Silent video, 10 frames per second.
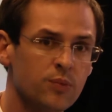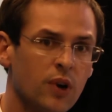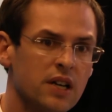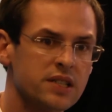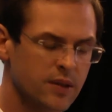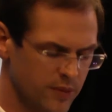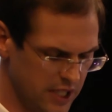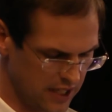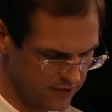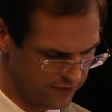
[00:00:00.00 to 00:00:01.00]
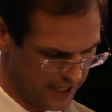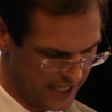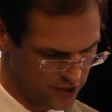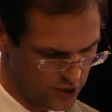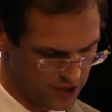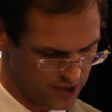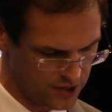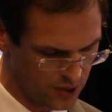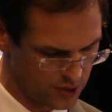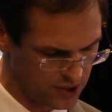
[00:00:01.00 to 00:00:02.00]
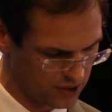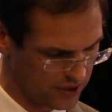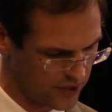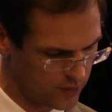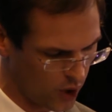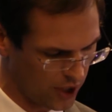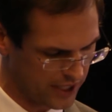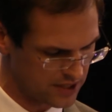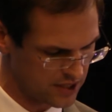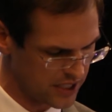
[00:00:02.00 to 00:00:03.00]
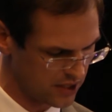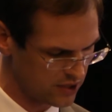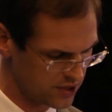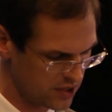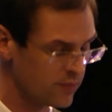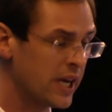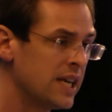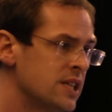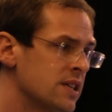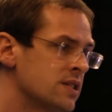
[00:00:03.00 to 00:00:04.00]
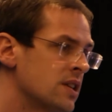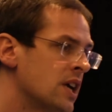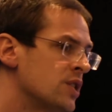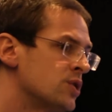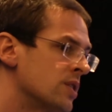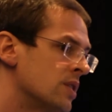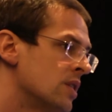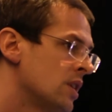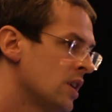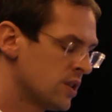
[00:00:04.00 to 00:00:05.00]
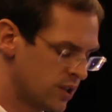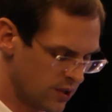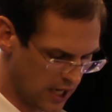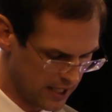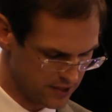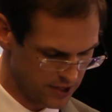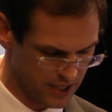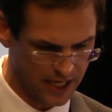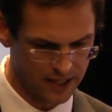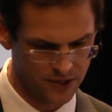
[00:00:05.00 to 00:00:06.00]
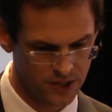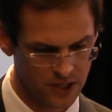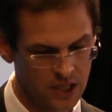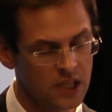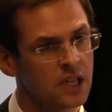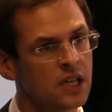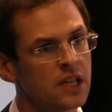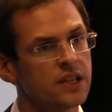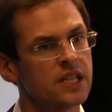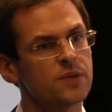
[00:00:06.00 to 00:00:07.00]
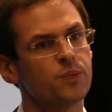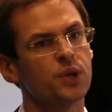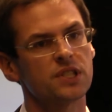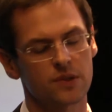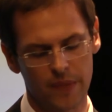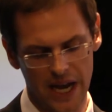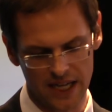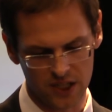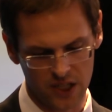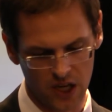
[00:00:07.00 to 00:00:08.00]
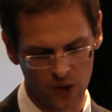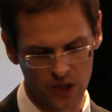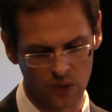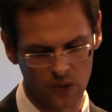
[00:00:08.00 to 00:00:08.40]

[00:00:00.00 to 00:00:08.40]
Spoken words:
proximity advantages those delivery markets nearest to the main destination, the United States. This puts Mexico at a